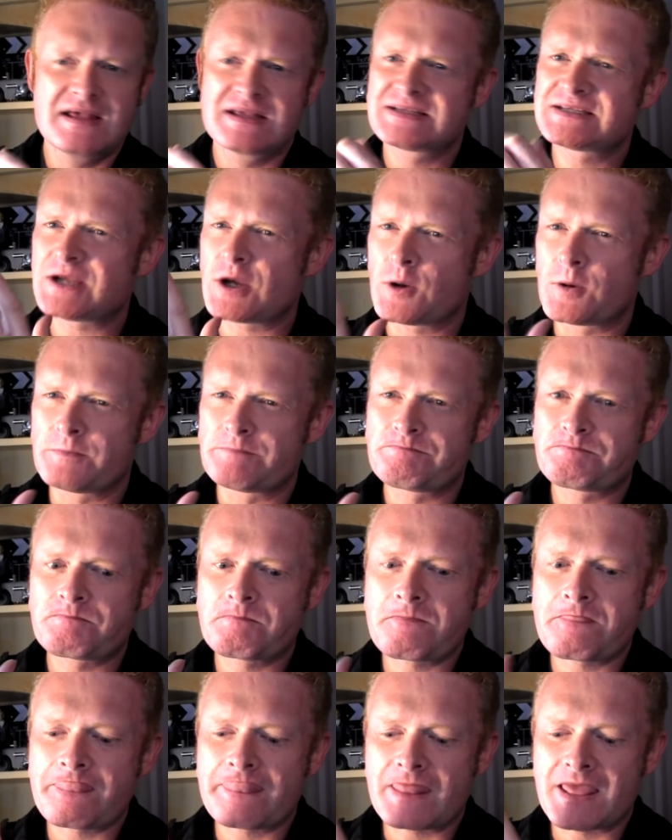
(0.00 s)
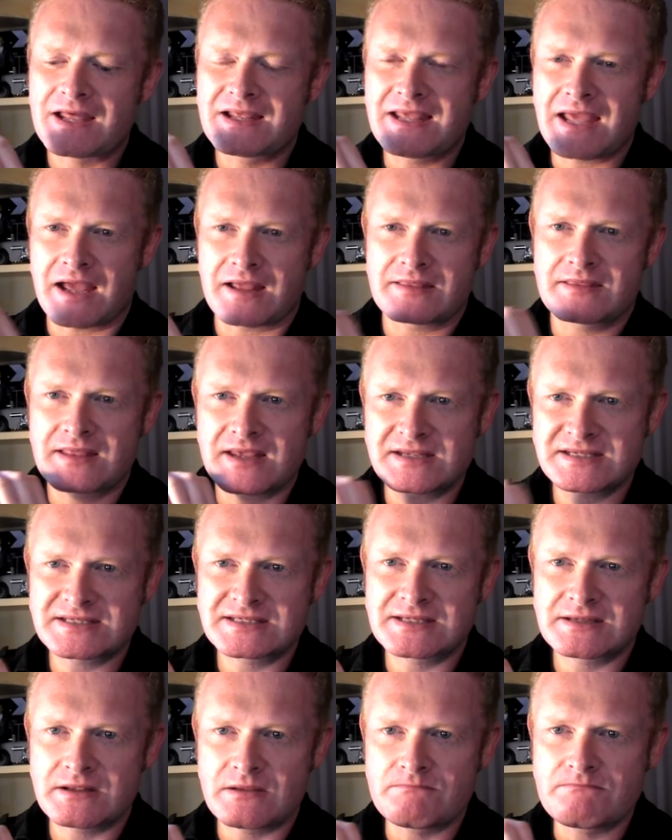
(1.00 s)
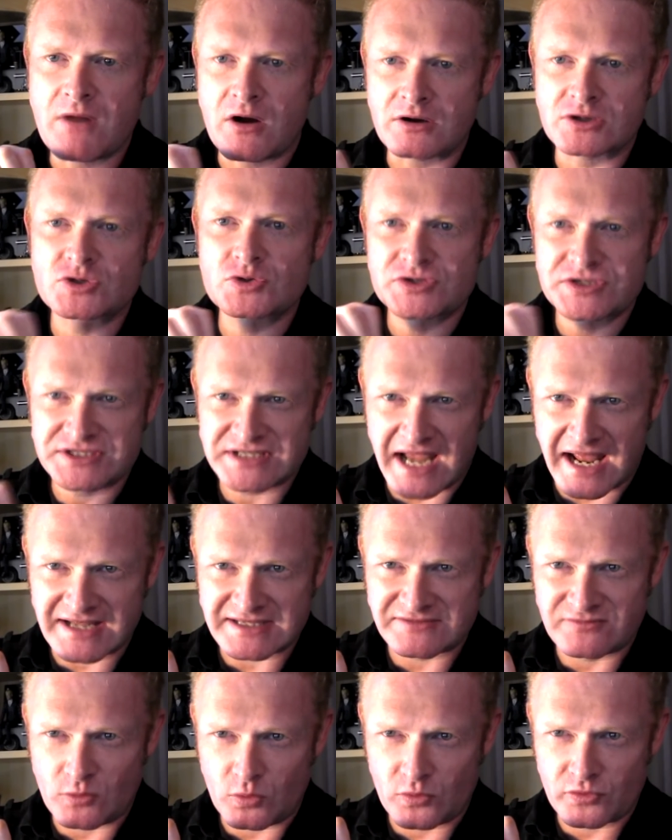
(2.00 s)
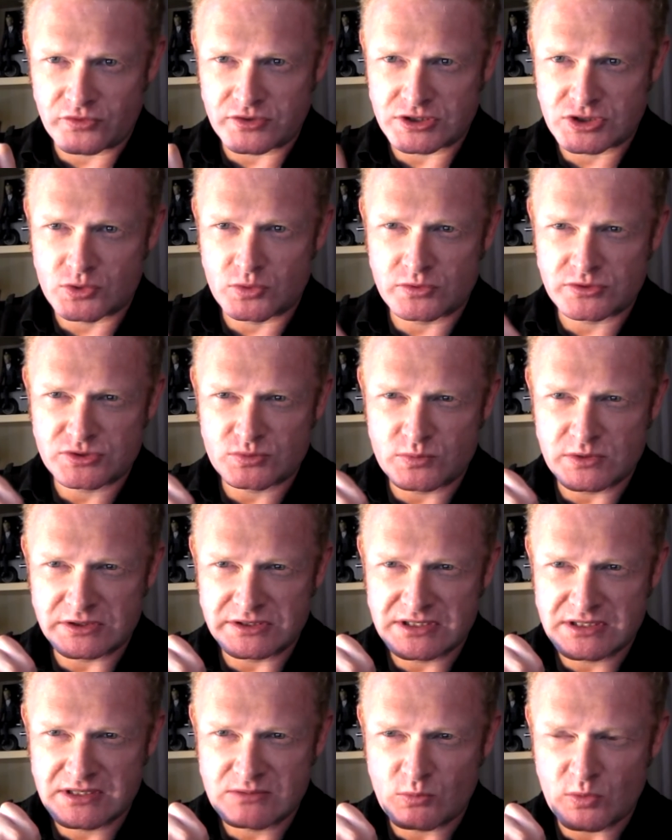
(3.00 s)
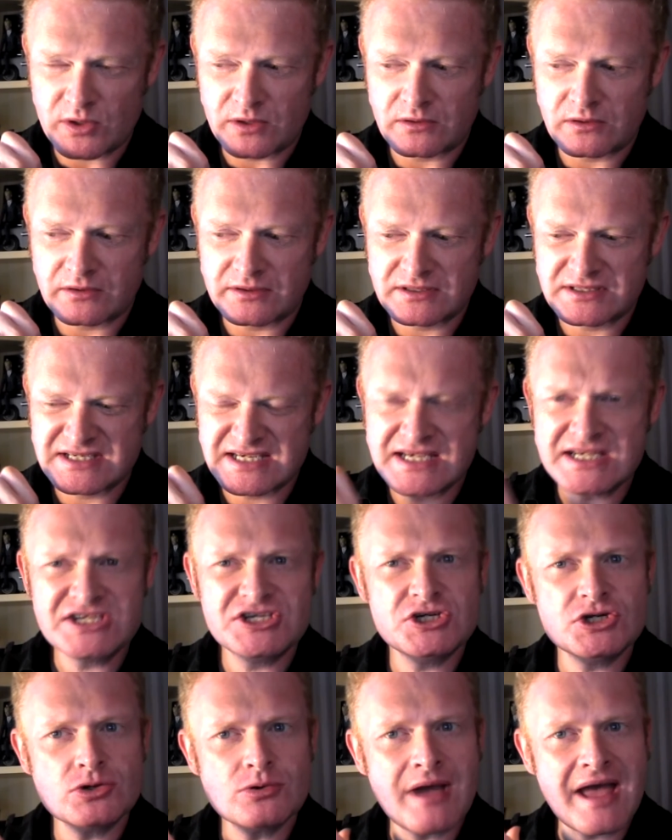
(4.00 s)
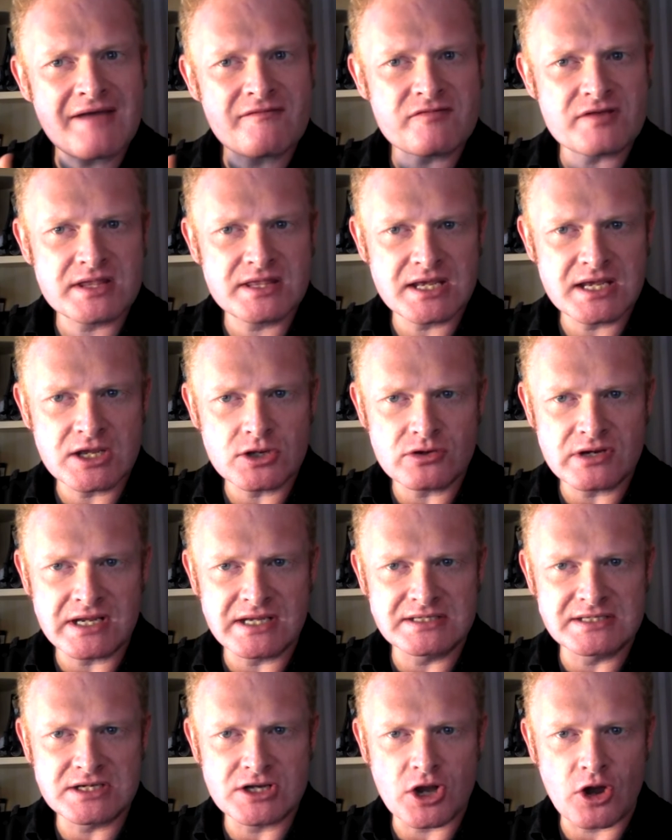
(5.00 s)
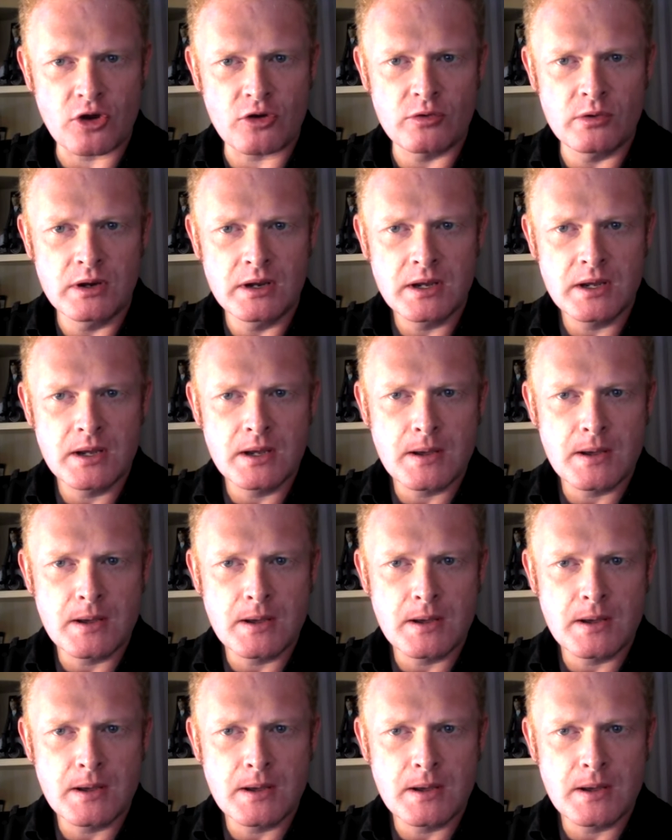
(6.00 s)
So yeah, this Mark Dawson's Ads for Authors course will teach you everything you need to know,